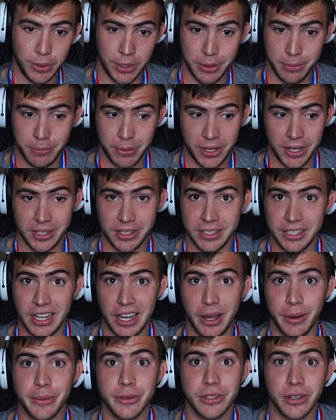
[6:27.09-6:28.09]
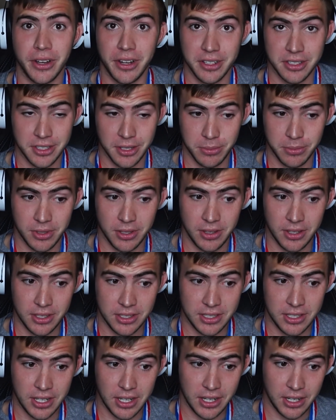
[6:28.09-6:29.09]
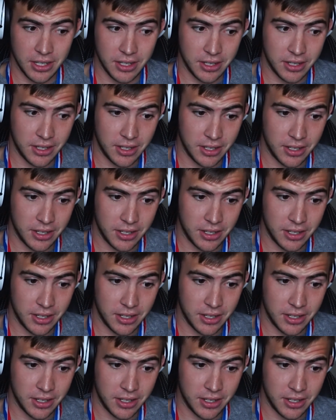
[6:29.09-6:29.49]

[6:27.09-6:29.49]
but apparently I was on something this day.